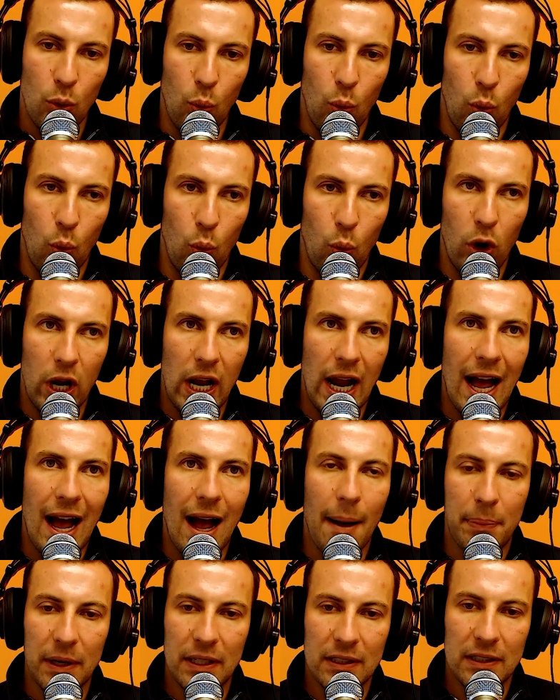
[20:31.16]
what
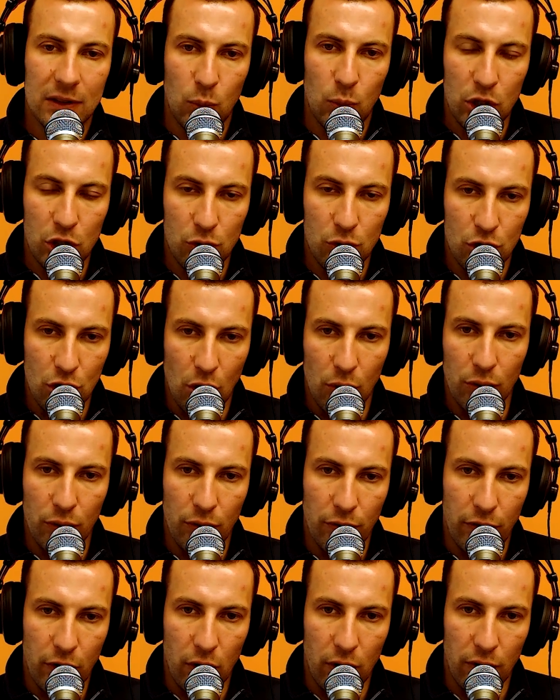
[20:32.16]
happens when you don't
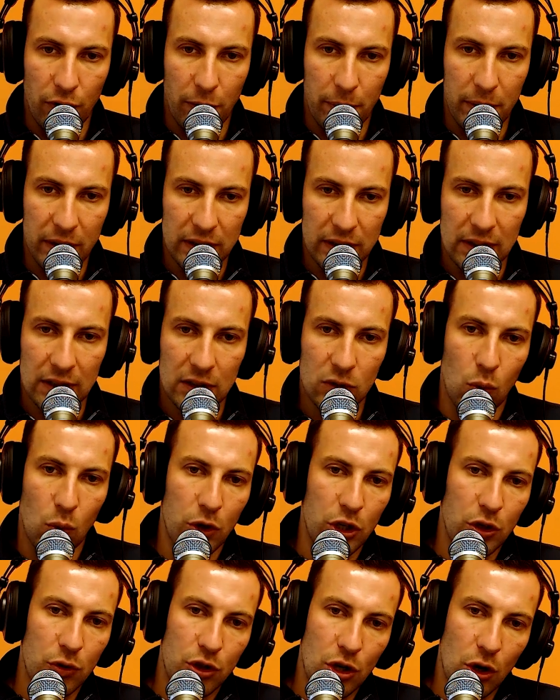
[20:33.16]
involve the business or
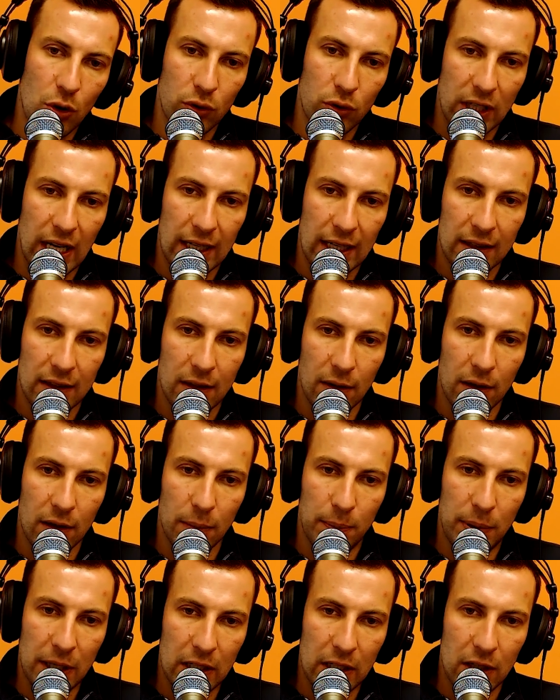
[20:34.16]
when you don't get the
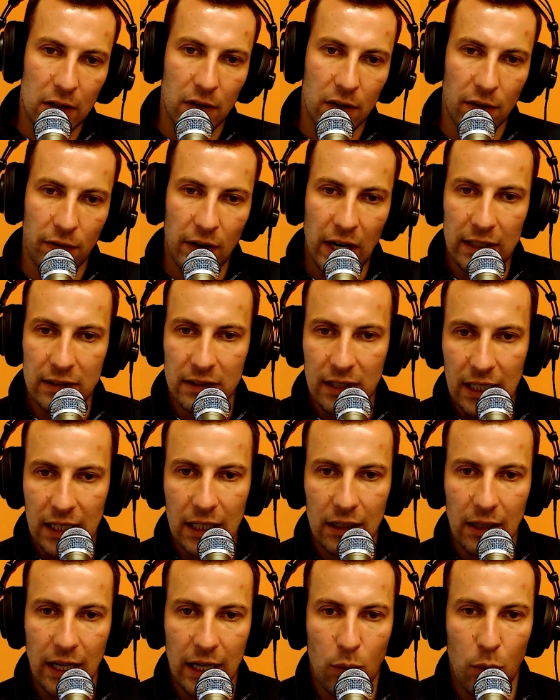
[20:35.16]
opinions of
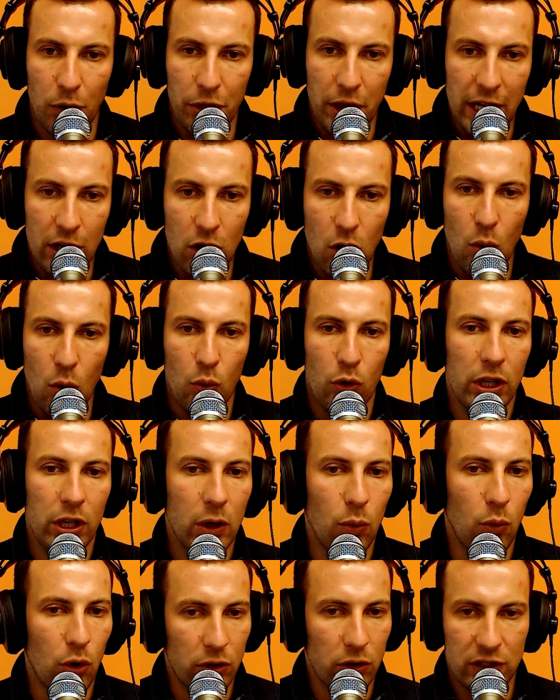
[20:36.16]
IT, like when they don't
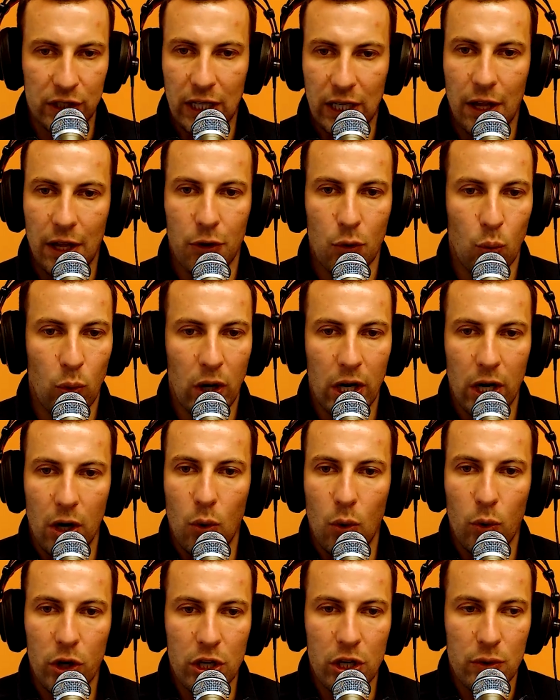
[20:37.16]
really work together
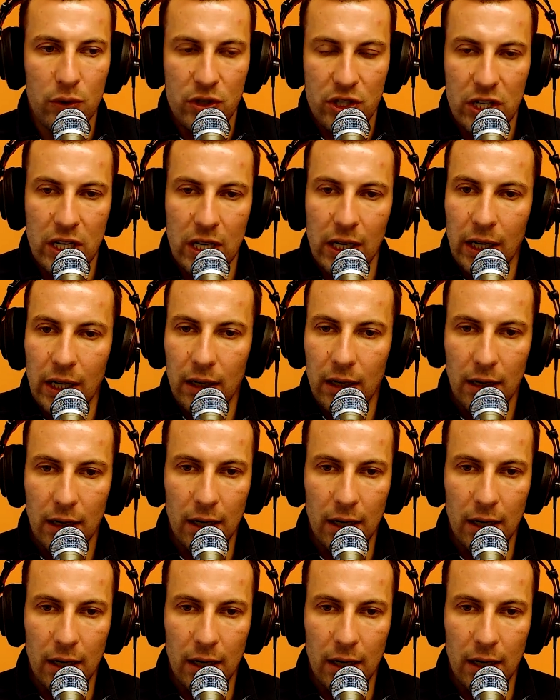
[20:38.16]
well, what do you see?